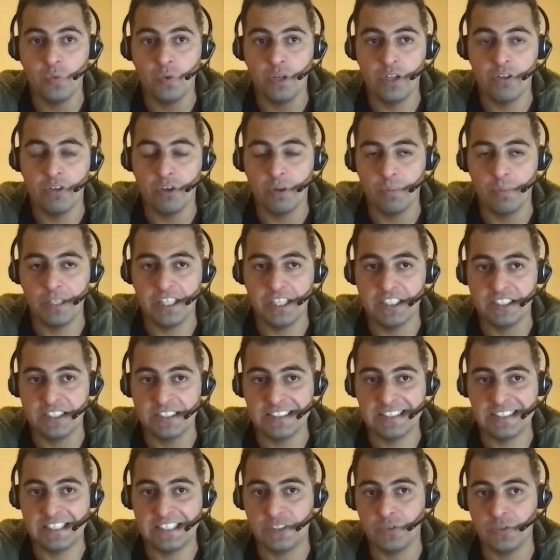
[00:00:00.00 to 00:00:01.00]
when your application
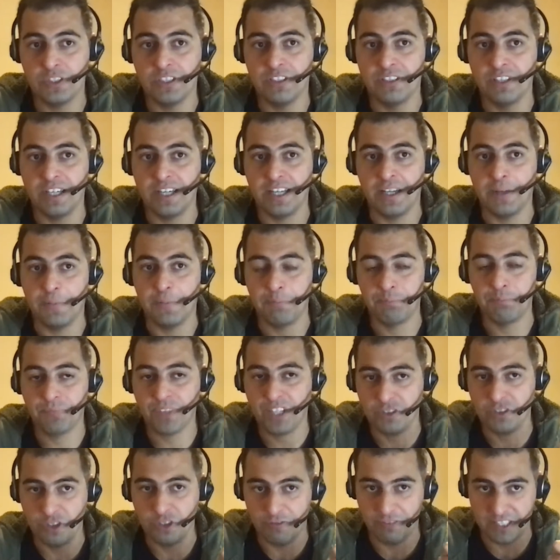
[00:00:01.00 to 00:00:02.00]
is actually running.
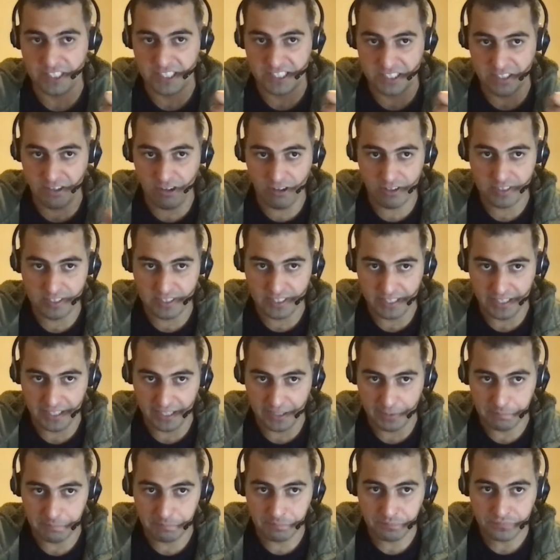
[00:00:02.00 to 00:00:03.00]
So if it's not
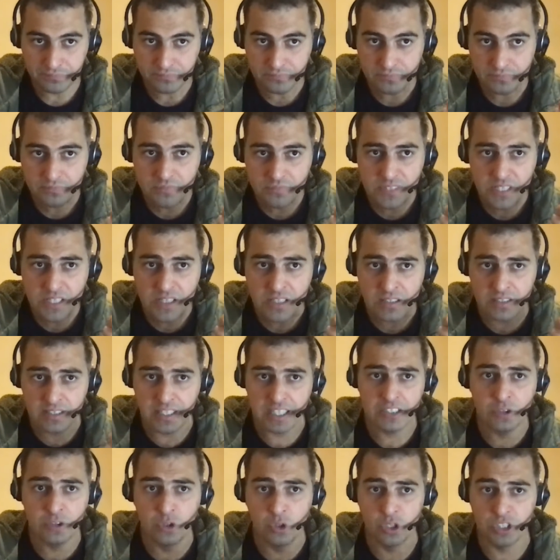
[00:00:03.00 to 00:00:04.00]
running,
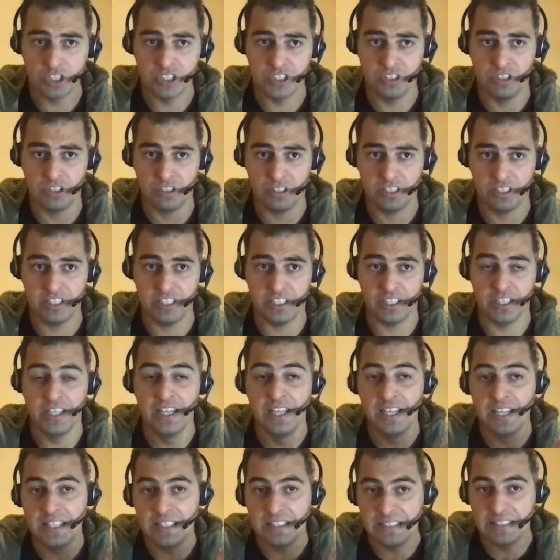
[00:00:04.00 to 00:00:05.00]
that code is not there.
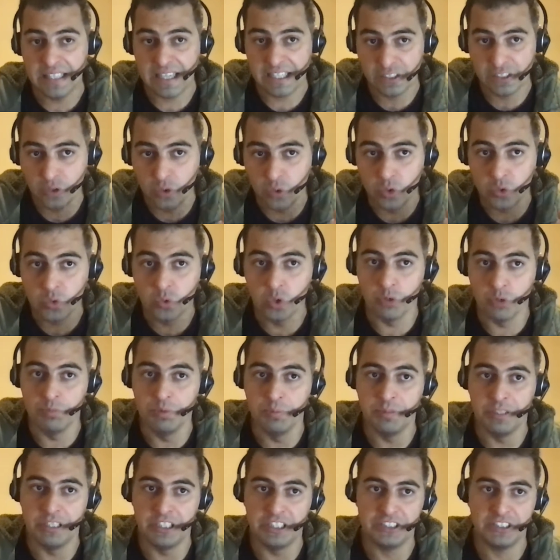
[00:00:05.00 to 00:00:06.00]
That code could be
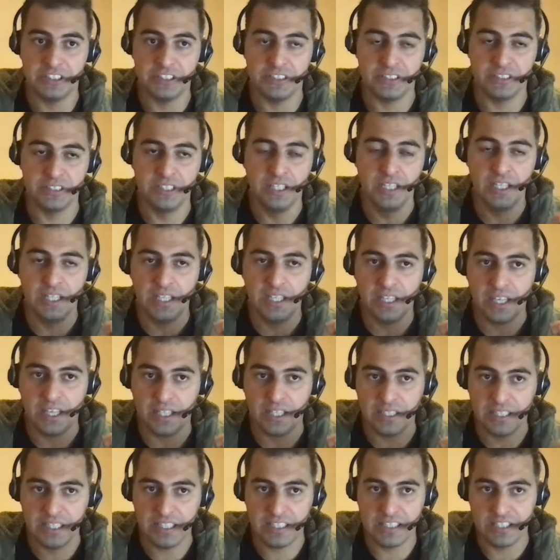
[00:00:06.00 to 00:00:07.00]
malicious,
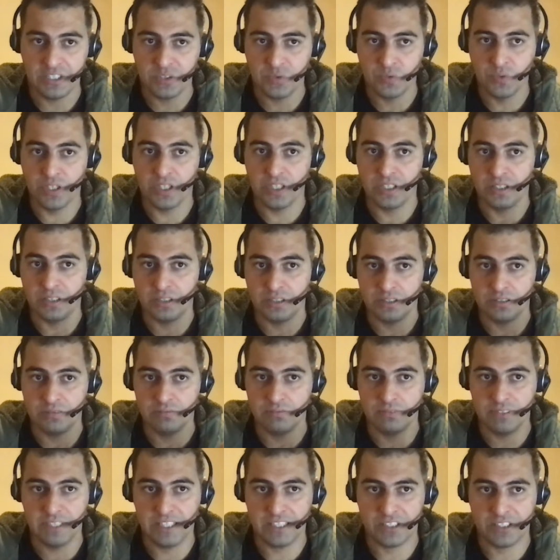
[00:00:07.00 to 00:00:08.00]
and that is where the
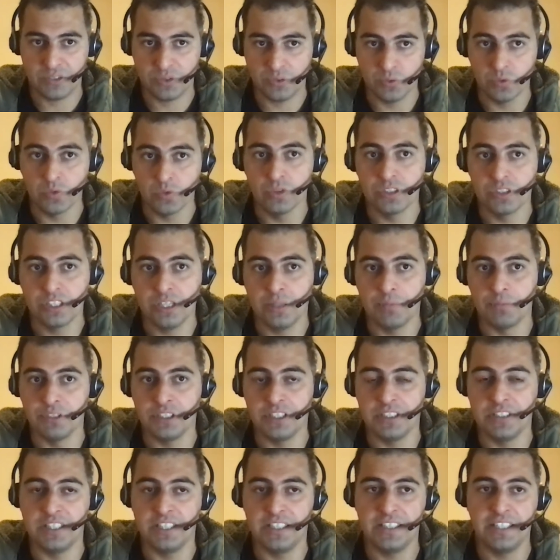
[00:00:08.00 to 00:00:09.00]
dash tools comes
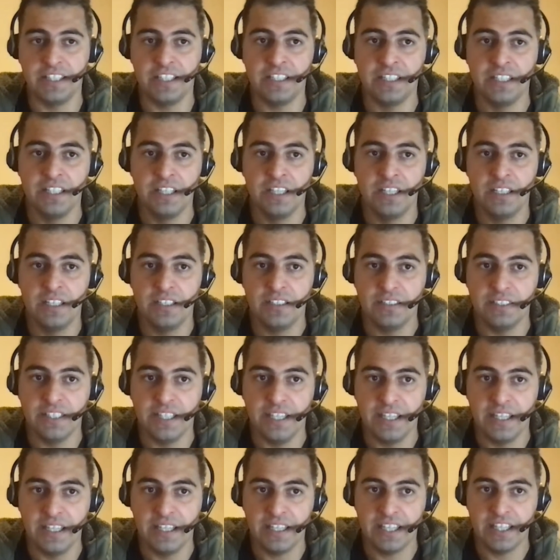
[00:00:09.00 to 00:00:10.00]
in, that
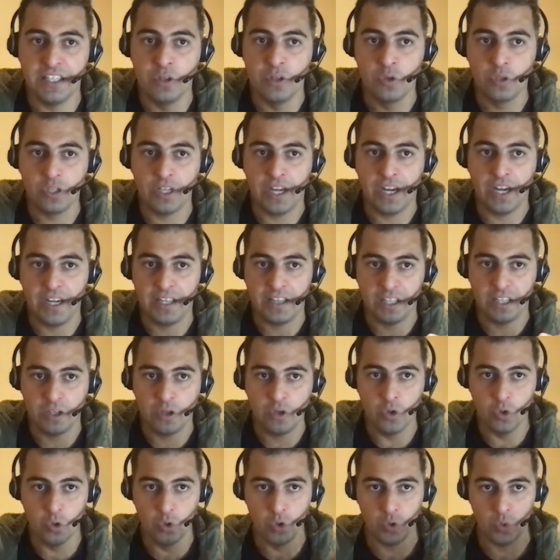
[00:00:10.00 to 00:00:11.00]
they can look at the
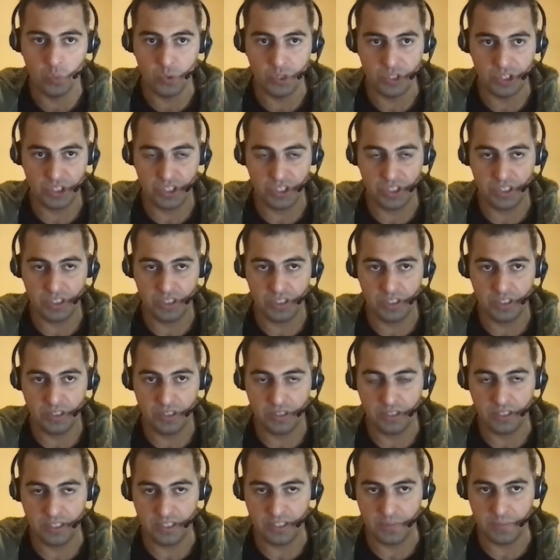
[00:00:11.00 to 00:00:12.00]
code which
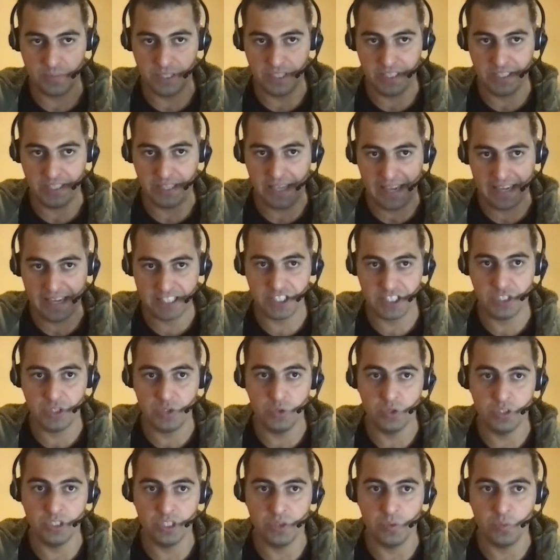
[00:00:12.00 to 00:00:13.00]
is being
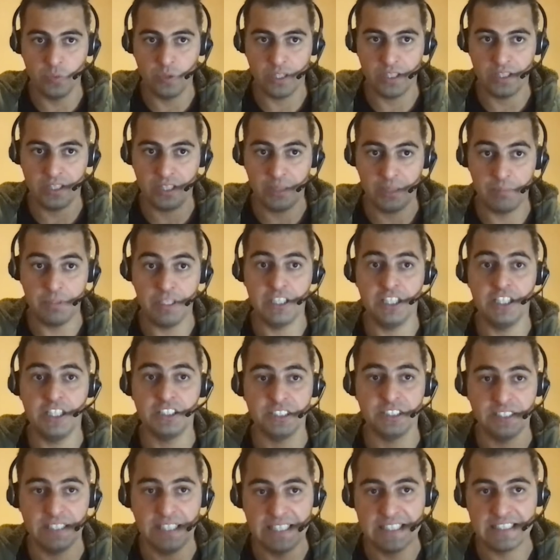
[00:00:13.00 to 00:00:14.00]
executed when the
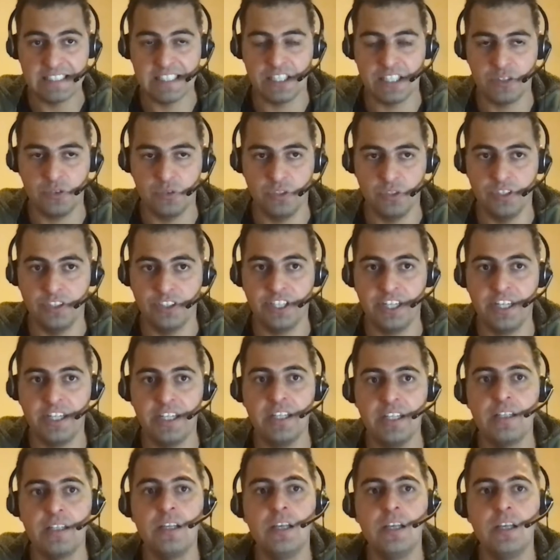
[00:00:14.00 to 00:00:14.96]
application is actually running.